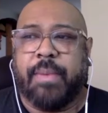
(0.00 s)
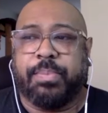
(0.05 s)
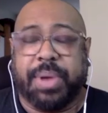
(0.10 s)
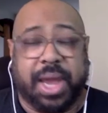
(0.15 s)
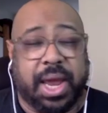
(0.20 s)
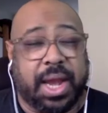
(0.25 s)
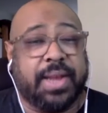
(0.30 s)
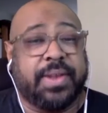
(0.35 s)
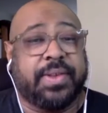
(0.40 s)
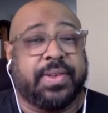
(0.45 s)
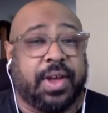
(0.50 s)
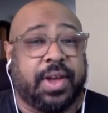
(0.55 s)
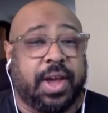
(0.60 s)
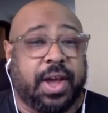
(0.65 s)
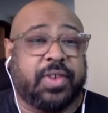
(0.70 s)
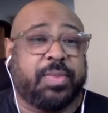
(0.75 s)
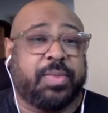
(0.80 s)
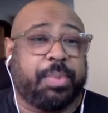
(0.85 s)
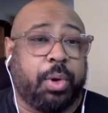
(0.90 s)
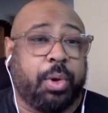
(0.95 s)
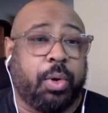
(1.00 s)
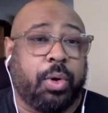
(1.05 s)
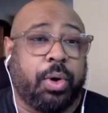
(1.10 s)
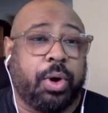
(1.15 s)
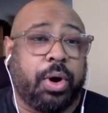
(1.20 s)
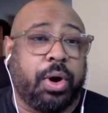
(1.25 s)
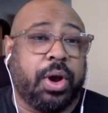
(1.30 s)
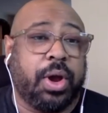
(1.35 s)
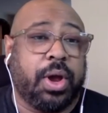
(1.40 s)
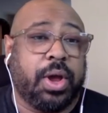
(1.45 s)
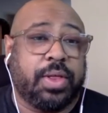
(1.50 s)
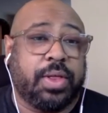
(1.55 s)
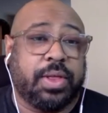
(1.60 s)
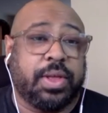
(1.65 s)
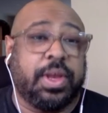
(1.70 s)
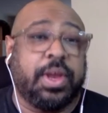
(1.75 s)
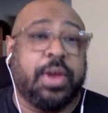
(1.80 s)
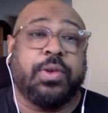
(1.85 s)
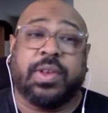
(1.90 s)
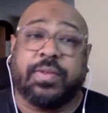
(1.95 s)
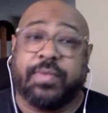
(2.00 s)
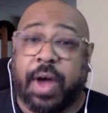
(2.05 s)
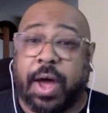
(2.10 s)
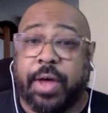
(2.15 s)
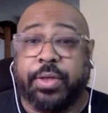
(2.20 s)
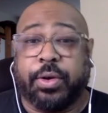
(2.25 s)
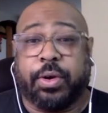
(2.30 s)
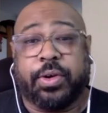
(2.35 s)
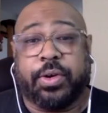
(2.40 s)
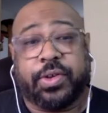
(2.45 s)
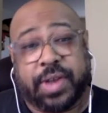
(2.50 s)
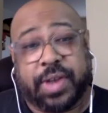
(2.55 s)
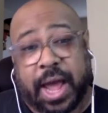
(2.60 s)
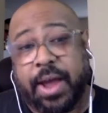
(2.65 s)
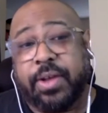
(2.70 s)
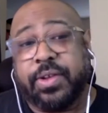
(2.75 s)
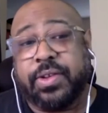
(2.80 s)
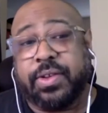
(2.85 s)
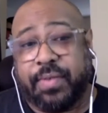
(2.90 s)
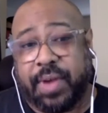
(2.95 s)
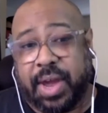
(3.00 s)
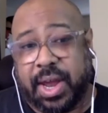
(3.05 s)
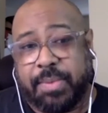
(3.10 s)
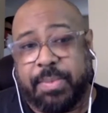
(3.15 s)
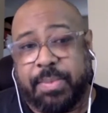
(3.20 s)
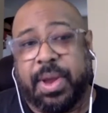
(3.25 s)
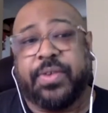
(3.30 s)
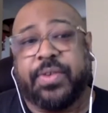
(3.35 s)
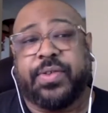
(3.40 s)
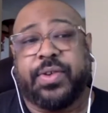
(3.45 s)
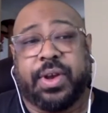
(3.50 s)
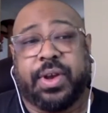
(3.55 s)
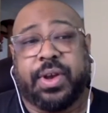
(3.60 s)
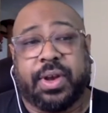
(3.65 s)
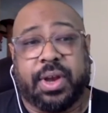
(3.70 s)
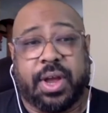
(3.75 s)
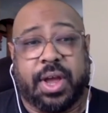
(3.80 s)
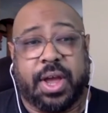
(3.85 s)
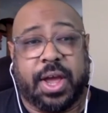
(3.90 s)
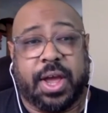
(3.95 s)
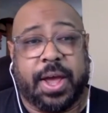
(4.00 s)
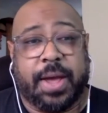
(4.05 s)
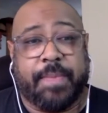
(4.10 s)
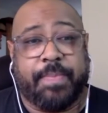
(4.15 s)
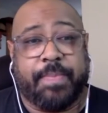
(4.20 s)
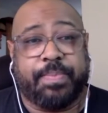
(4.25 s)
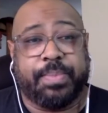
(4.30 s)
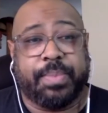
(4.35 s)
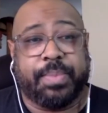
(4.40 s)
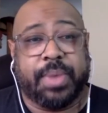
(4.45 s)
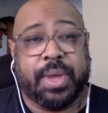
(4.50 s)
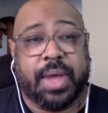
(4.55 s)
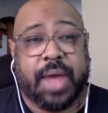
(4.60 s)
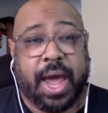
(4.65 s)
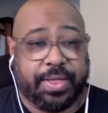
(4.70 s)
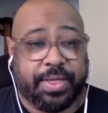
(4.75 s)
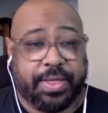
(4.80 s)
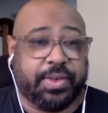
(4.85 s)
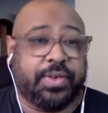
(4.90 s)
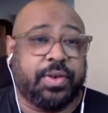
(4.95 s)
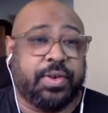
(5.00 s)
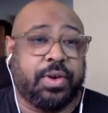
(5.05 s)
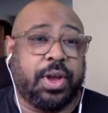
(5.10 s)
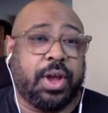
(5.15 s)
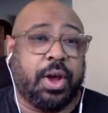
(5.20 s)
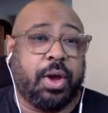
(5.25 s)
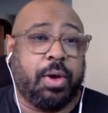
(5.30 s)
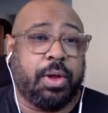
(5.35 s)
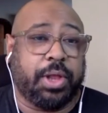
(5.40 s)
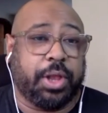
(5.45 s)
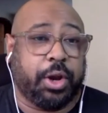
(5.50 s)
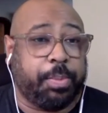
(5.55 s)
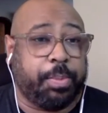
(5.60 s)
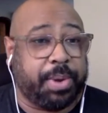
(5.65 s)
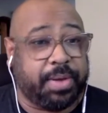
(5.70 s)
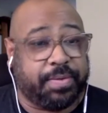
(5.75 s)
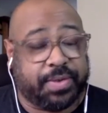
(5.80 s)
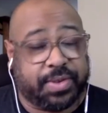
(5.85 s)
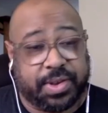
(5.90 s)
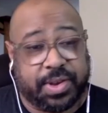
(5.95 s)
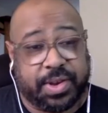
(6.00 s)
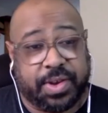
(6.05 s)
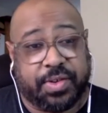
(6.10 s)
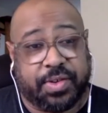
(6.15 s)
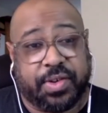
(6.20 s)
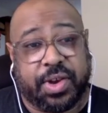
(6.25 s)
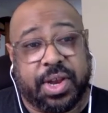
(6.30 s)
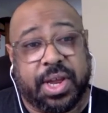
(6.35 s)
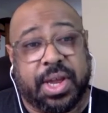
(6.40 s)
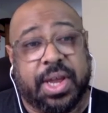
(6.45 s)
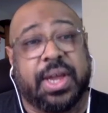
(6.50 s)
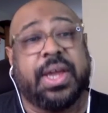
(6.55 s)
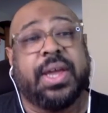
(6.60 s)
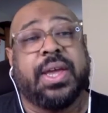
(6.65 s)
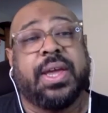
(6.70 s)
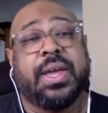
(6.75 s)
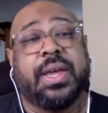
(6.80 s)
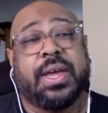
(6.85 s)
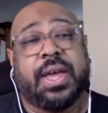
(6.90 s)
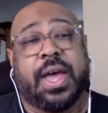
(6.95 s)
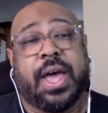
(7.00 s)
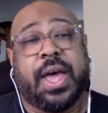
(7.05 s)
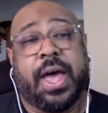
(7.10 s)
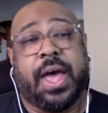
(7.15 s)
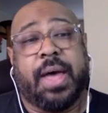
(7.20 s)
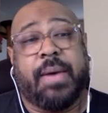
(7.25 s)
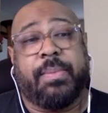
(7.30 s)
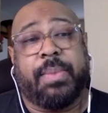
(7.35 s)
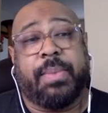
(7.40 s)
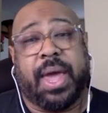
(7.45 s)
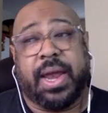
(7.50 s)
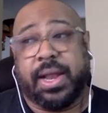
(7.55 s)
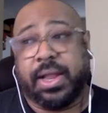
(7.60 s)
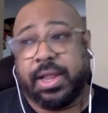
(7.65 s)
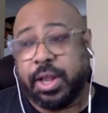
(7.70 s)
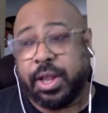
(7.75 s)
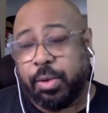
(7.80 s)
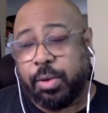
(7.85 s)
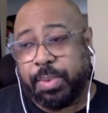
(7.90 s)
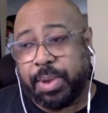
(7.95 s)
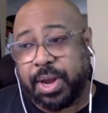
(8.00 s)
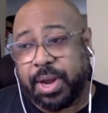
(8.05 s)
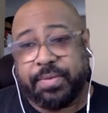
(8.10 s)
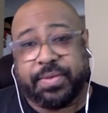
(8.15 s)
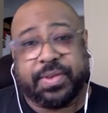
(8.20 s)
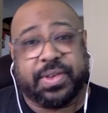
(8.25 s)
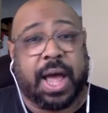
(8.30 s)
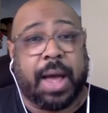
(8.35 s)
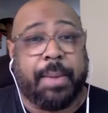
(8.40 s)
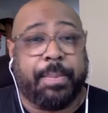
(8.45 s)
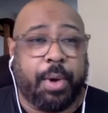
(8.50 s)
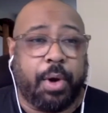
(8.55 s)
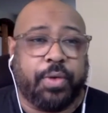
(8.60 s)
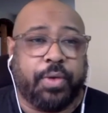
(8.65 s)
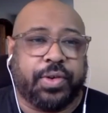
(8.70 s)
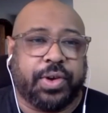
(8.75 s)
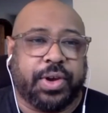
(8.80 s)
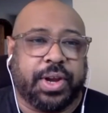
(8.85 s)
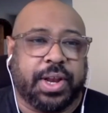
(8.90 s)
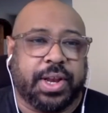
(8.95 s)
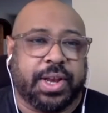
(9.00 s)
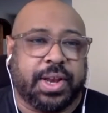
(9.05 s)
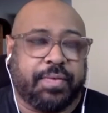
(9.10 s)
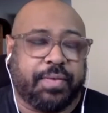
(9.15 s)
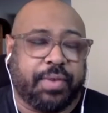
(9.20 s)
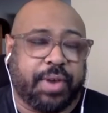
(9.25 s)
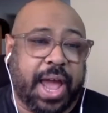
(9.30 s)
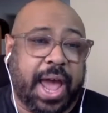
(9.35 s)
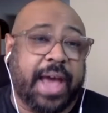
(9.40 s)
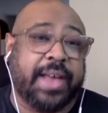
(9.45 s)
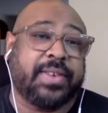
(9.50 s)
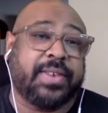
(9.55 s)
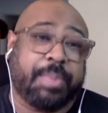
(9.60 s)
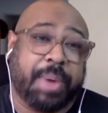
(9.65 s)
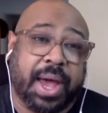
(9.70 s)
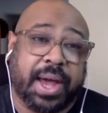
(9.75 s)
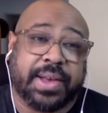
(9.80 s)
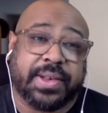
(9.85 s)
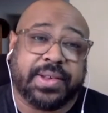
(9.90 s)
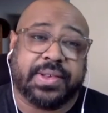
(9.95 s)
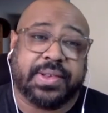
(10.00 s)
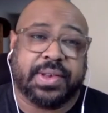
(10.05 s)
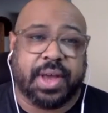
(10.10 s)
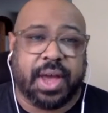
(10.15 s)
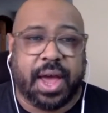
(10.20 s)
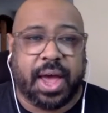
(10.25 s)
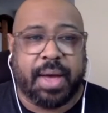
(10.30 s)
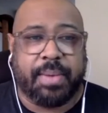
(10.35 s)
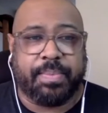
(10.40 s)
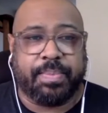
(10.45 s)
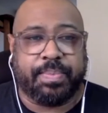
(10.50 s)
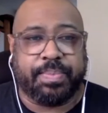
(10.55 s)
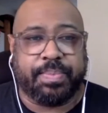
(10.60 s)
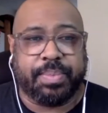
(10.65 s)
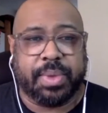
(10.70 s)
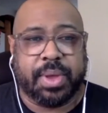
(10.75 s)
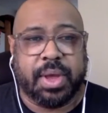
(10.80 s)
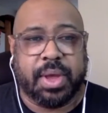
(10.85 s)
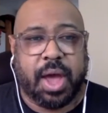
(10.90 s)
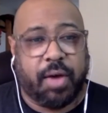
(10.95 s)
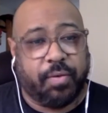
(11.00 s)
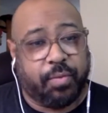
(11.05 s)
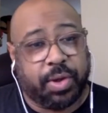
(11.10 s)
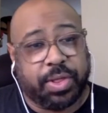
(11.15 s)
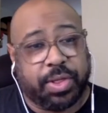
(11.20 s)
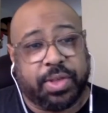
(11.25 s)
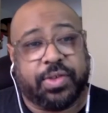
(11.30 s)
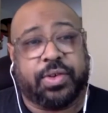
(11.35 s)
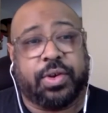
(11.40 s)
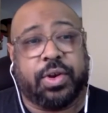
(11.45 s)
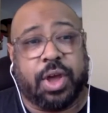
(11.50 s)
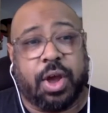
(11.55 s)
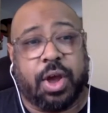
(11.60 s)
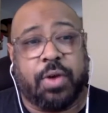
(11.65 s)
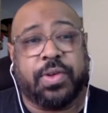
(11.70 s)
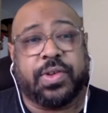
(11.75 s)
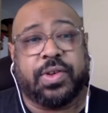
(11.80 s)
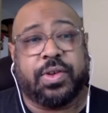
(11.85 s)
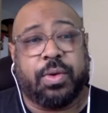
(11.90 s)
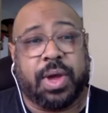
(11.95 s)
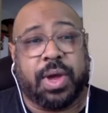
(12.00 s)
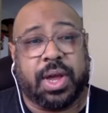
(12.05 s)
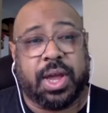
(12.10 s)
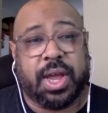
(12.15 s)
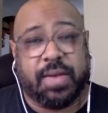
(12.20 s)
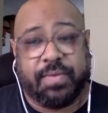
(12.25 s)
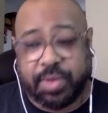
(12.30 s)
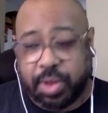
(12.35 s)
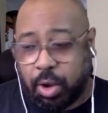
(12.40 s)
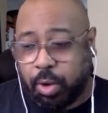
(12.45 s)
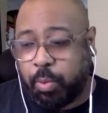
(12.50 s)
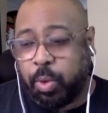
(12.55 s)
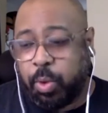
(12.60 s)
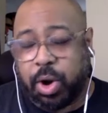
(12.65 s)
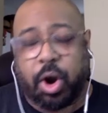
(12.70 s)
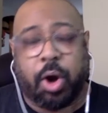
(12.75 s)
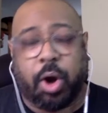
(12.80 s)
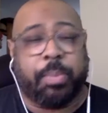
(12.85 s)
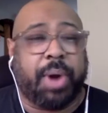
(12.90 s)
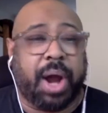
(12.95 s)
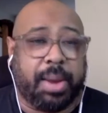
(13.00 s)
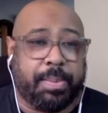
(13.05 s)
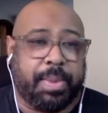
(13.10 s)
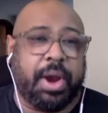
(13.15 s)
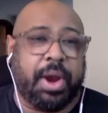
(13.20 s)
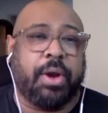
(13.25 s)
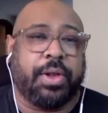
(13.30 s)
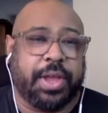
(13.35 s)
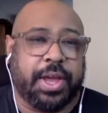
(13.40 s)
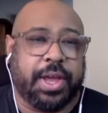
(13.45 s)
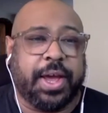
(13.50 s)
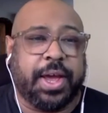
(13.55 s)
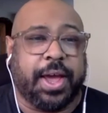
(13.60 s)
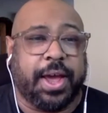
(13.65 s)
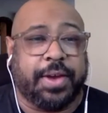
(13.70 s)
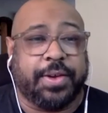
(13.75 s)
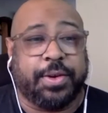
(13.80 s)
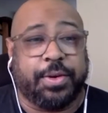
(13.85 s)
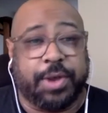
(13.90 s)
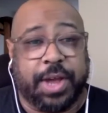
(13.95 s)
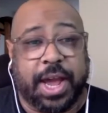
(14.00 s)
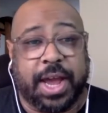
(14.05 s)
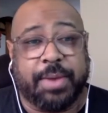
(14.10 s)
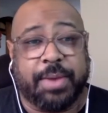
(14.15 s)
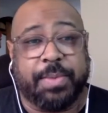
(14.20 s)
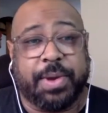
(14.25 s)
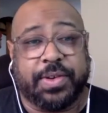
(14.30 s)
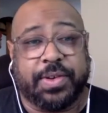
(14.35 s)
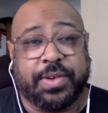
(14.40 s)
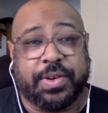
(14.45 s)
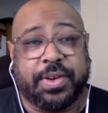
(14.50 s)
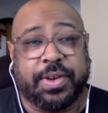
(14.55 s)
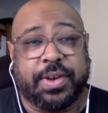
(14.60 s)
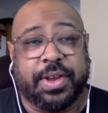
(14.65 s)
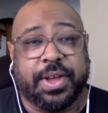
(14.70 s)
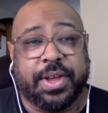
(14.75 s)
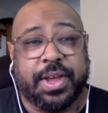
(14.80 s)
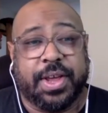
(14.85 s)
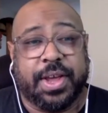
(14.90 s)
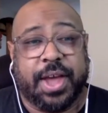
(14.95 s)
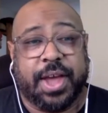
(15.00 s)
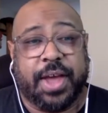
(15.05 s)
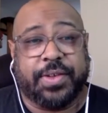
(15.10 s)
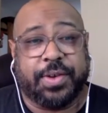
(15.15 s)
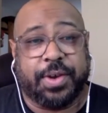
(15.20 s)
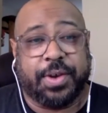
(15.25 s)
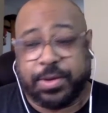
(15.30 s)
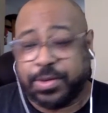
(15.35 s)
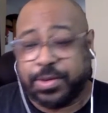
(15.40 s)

beginning to explore the use of other styles of animation um, at the studio, a little bit of CG um, and a little bit of stop motion and different aspects um, of what the studio is doing, even though we are primarily a, a 2D animation uh, studio.